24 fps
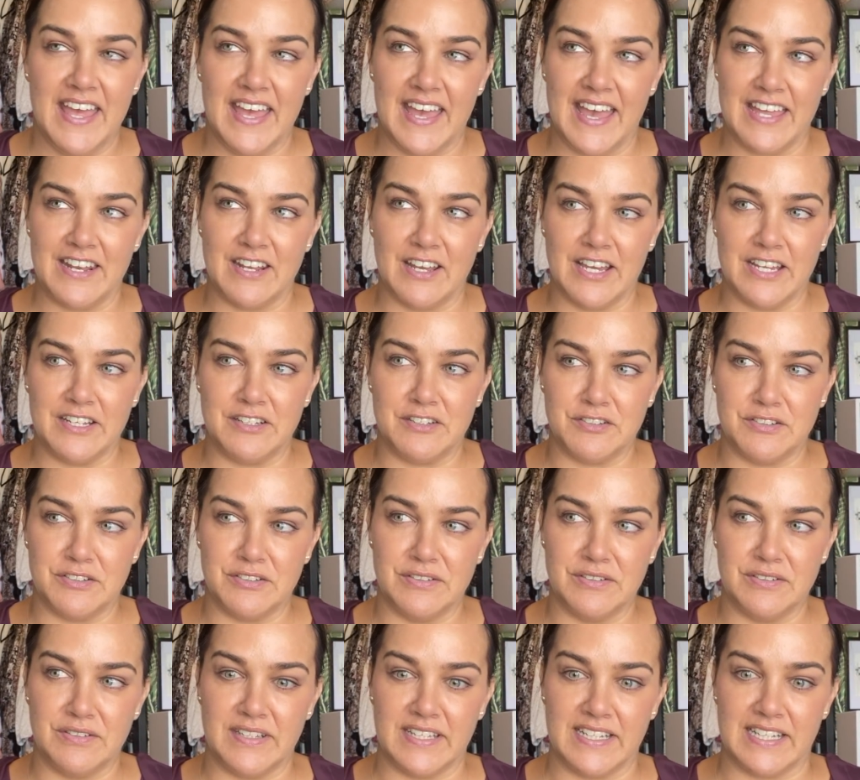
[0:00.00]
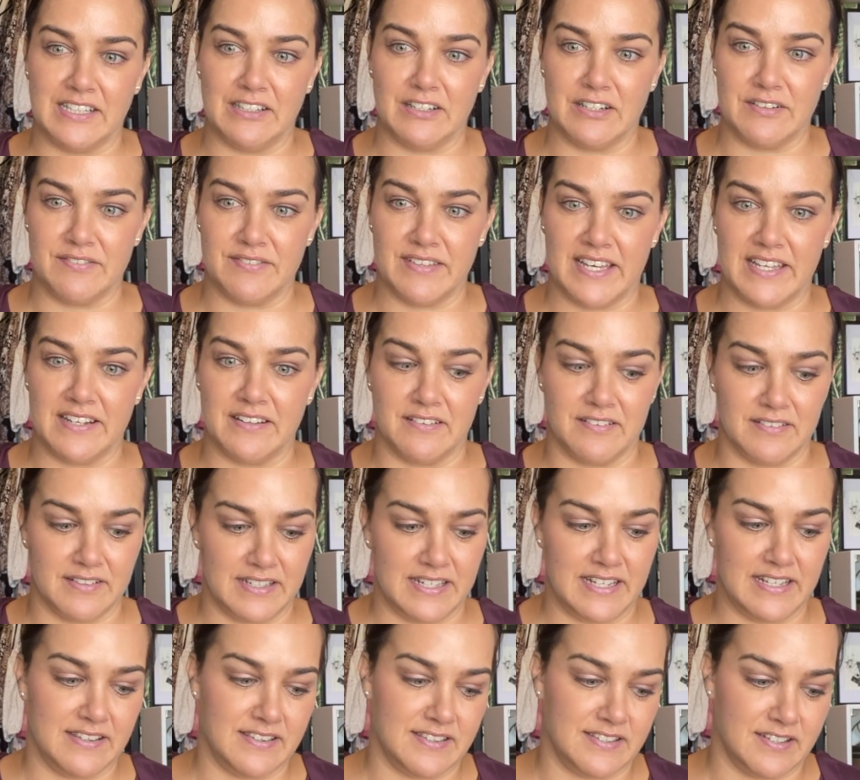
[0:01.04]
And I do get a lot of that on
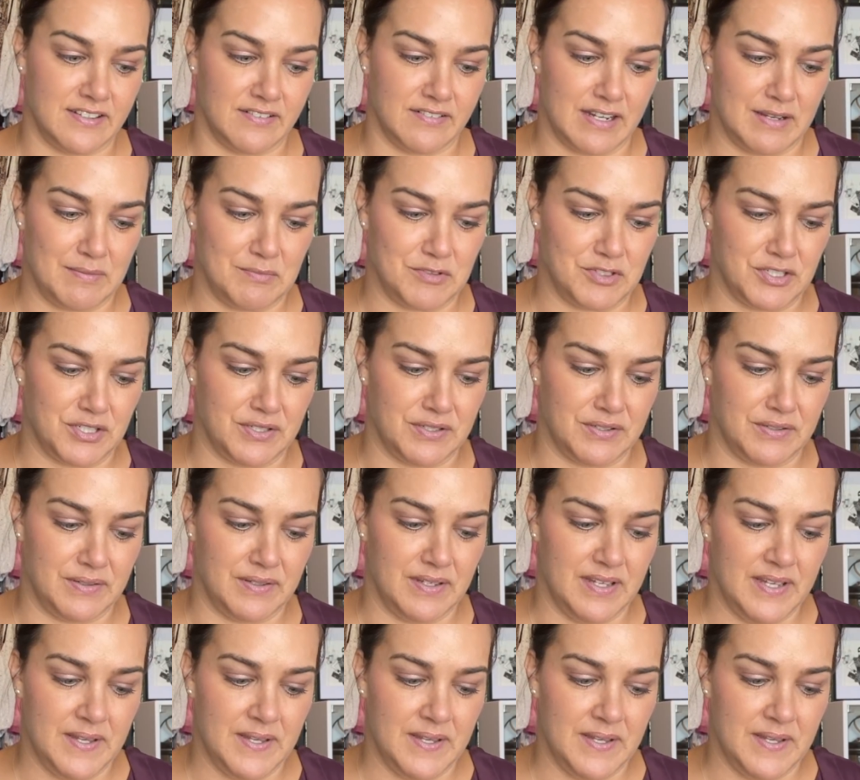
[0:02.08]
Instagram too.